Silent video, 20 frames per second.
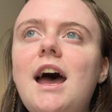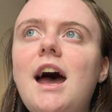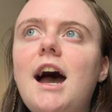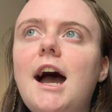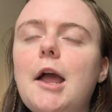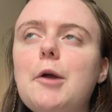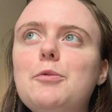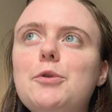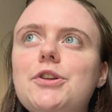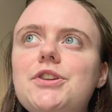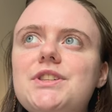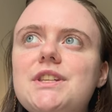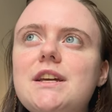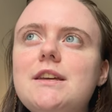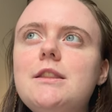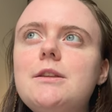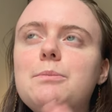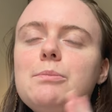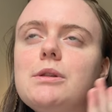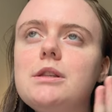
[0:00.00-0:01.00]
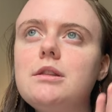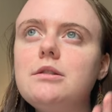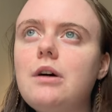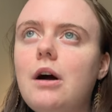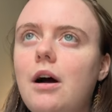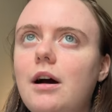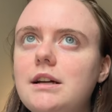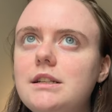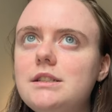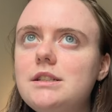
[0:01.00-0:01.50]
I will say the
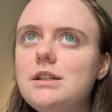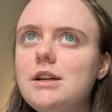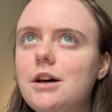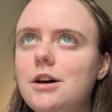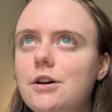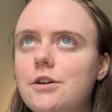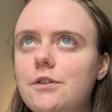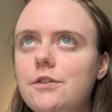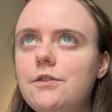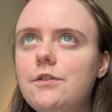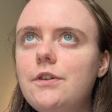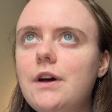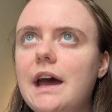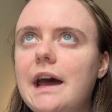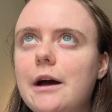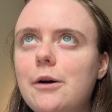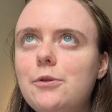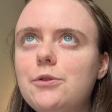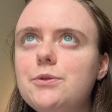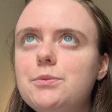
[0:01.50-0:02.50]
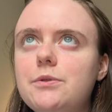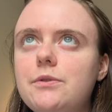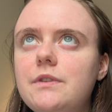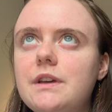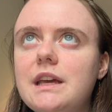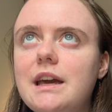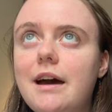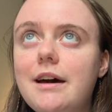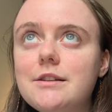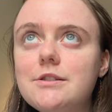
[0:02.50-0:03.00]
plot of Howl's Moving
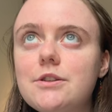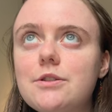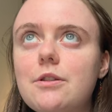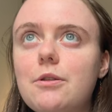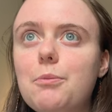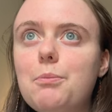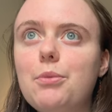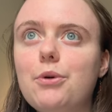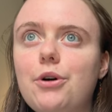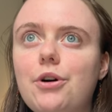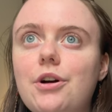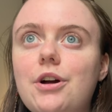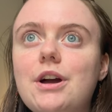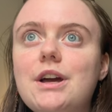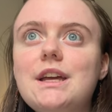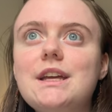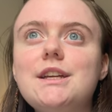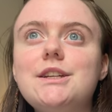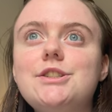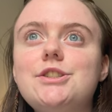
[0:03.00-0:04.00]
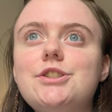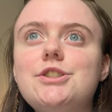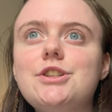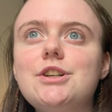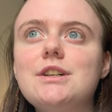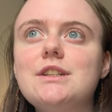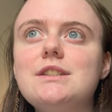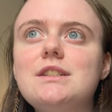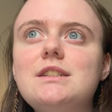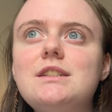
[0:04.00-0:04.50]
Castle, the book, is
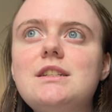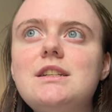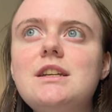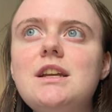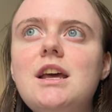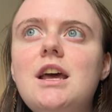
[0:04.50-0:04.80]
just